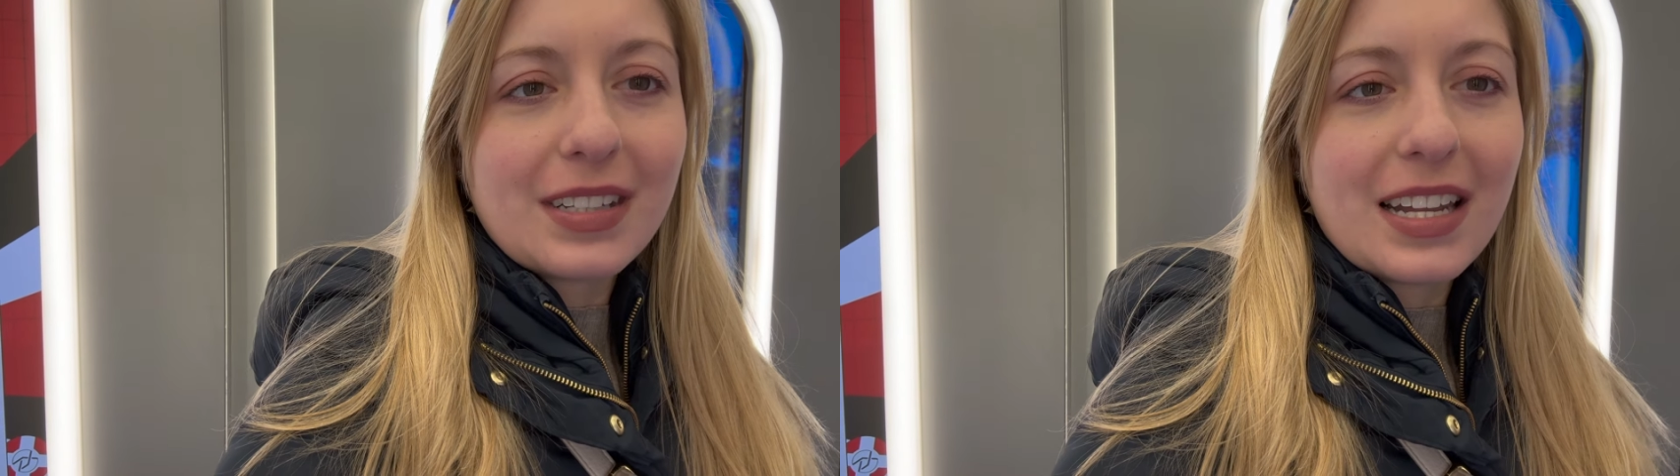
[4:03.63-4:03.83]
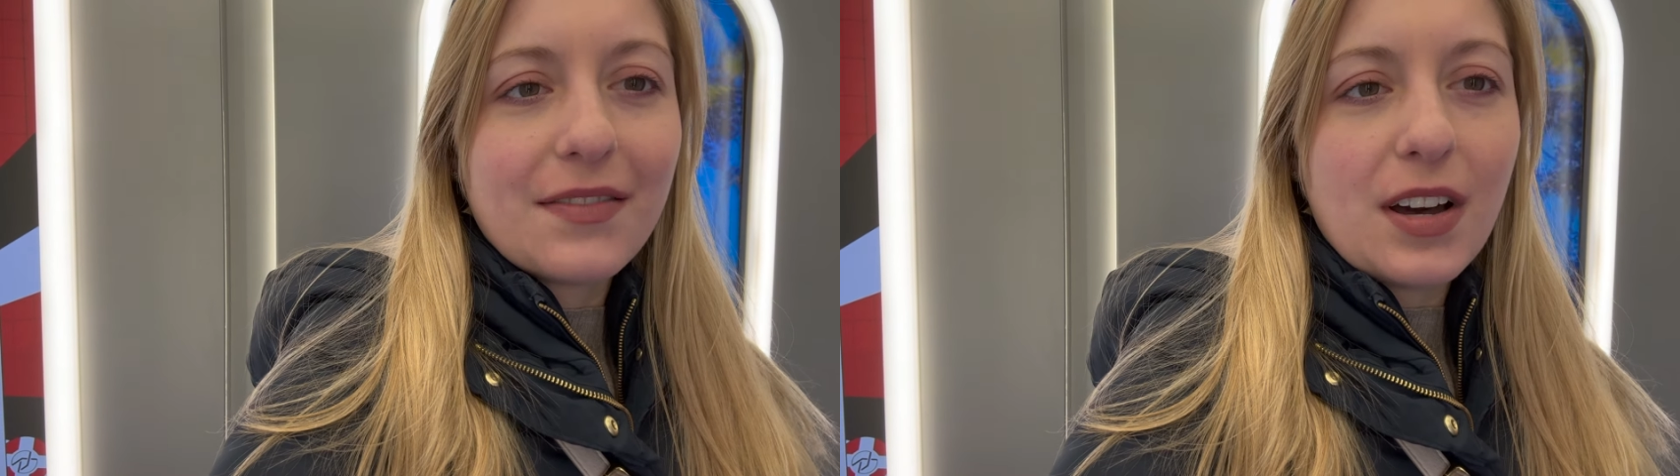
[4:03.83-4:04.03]

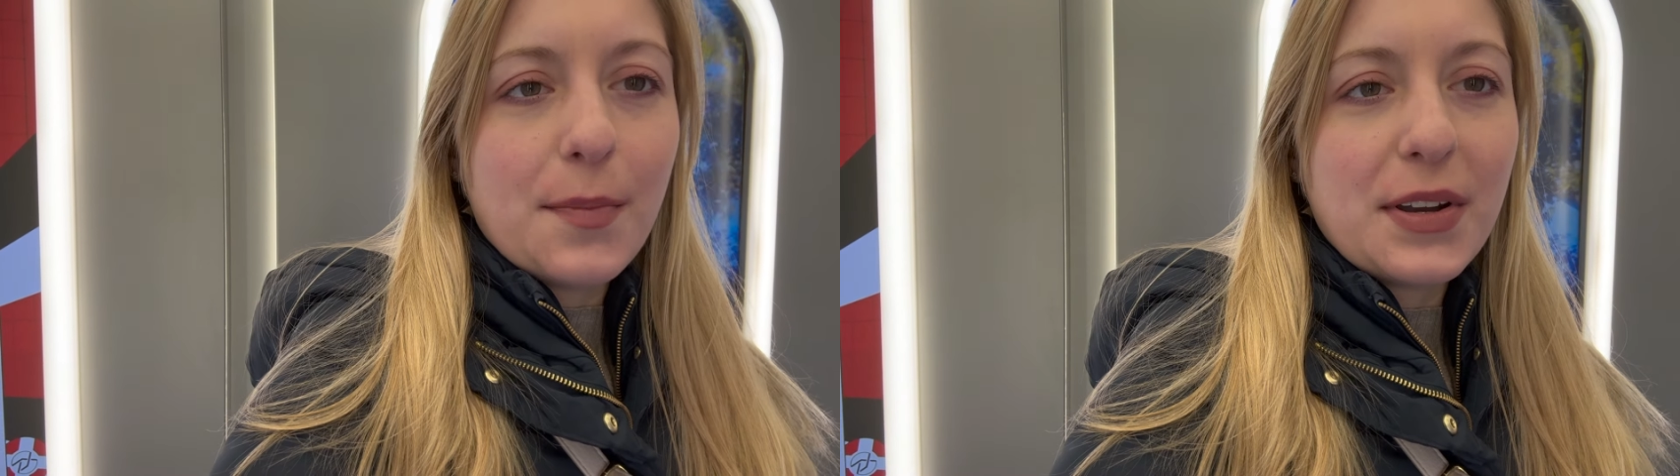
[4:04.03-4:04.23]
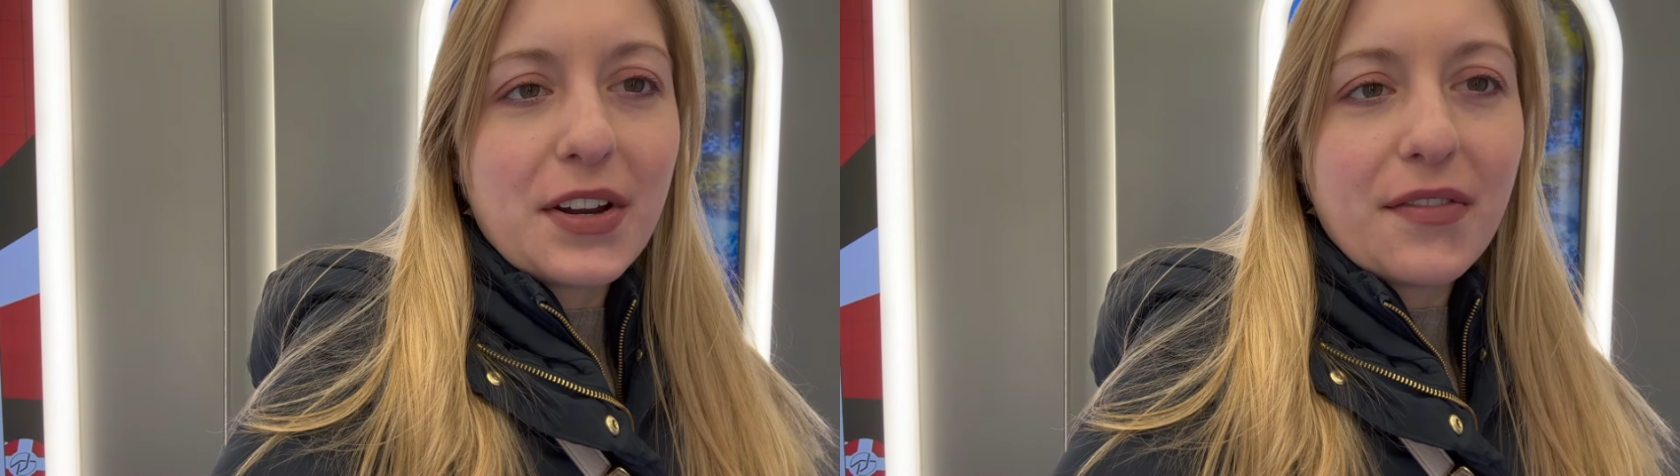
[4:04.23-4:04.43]
kind of
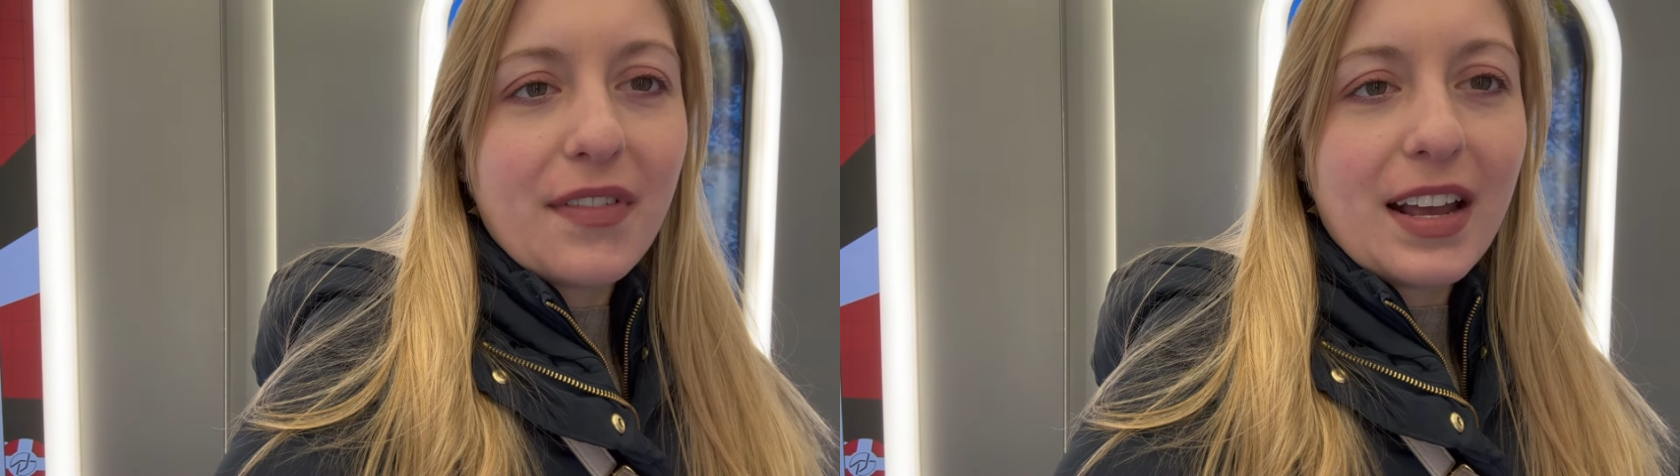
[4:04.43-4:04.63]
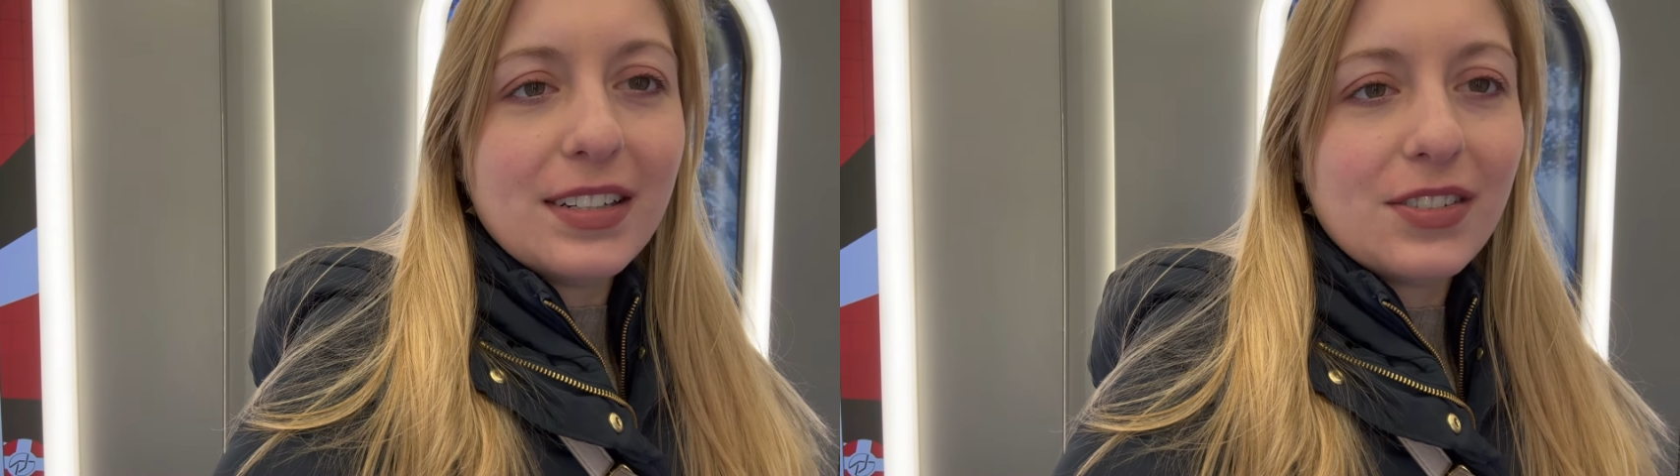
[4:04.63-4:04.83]
up in your
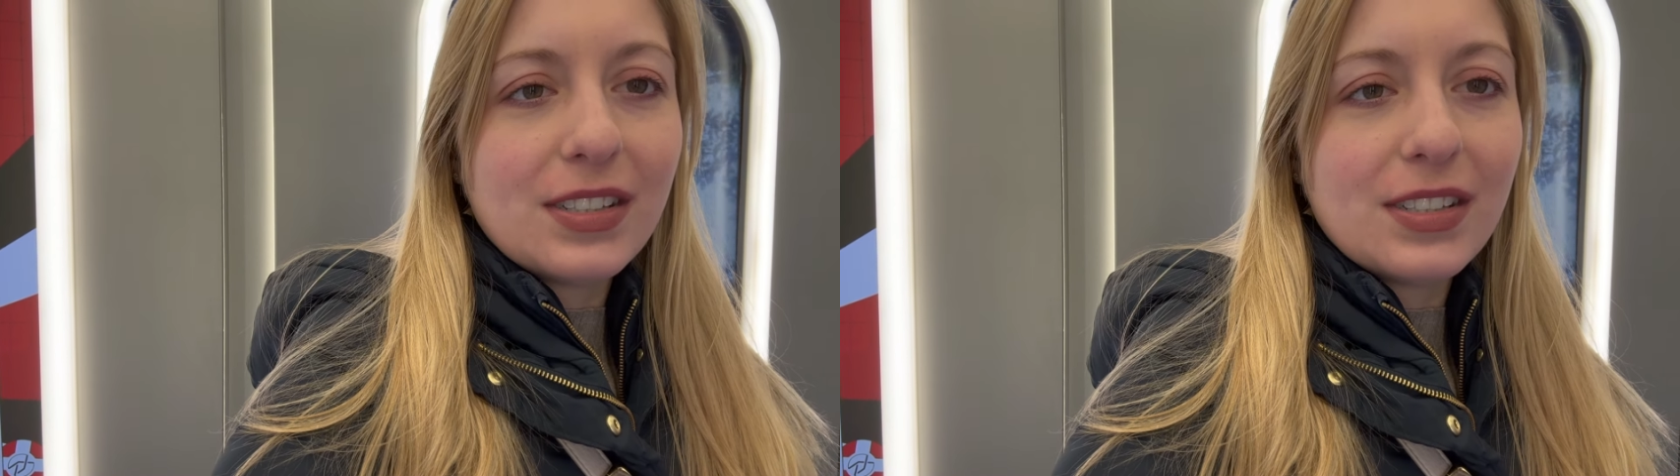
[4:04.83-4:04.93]
face,